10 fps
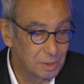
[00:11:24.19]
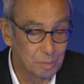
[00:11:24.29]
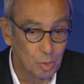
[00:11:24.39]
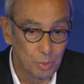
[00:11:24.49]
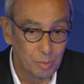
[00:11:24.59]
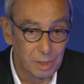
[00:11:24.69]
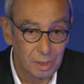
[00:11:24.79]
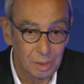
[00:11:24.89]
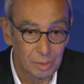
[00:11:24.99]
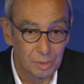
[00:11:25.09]
fund or
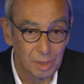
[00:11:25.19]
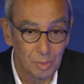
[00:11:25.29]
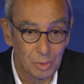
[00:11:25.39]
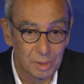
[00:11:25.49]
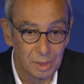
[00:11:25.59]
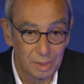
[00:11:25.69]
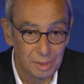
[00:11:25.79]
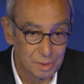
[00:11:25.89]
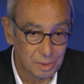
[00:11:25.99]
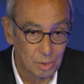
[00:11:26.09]
finance the
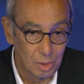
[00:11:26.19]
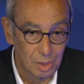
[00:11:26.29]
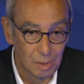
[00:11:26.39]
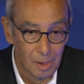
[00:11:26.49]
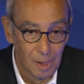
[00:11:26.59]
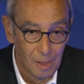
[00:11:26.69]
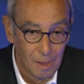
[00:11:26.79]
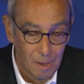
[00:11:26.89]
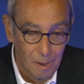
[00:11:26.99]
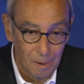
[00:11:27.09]
renovation of public